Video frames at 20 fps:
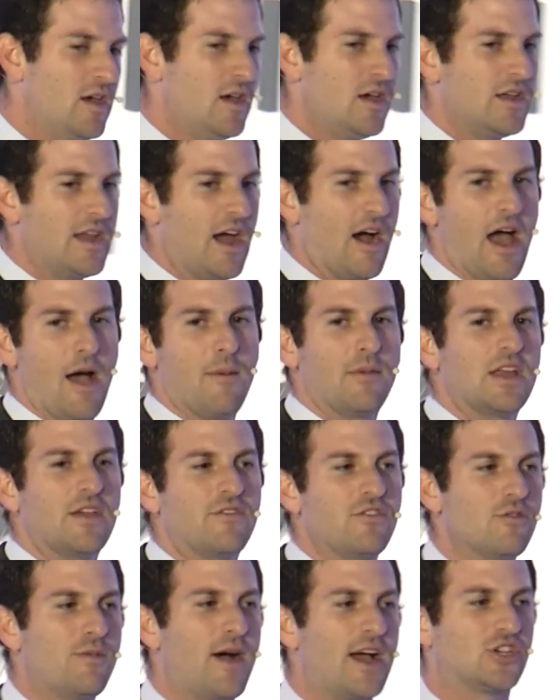Now, how many of
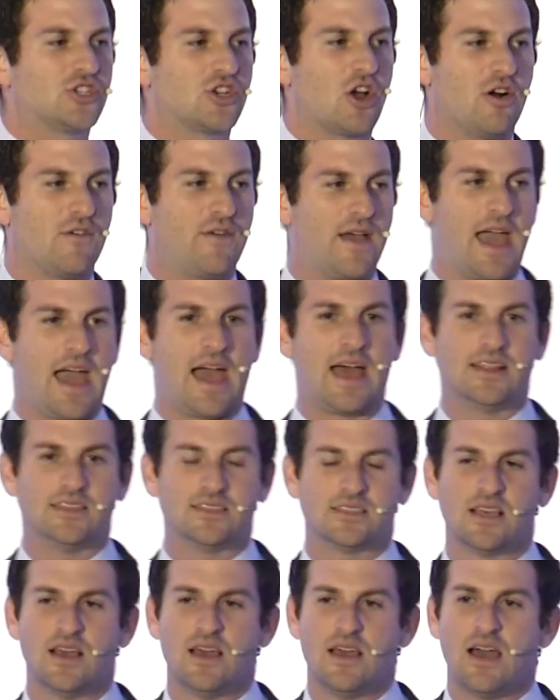you, by show of
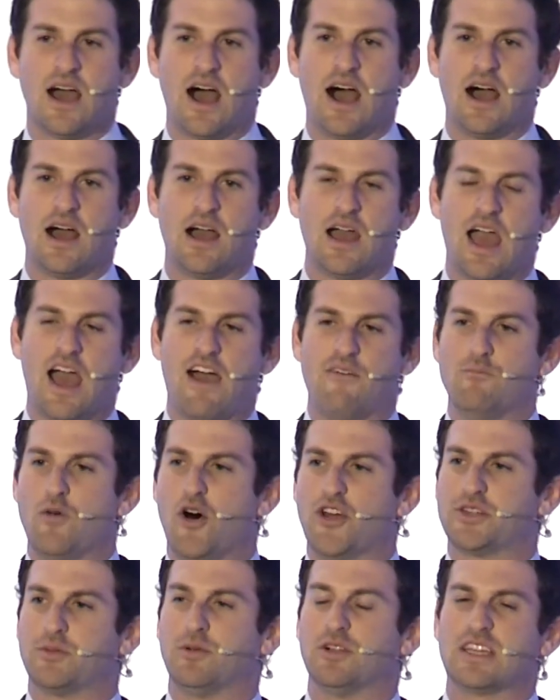hands, have
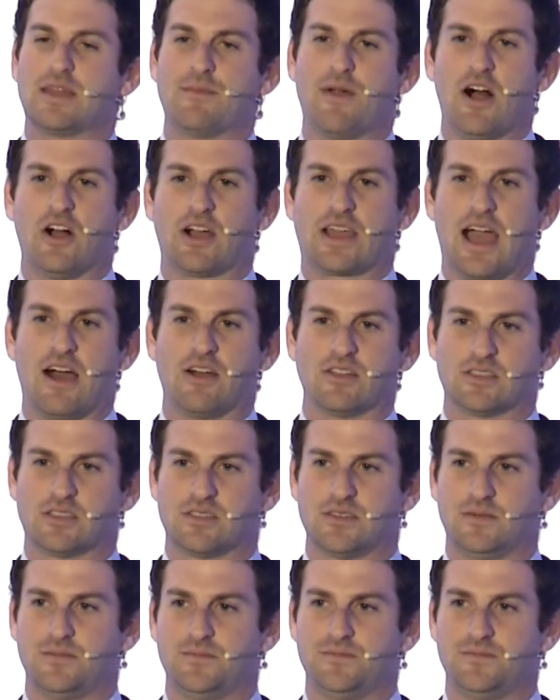multiple email accounts?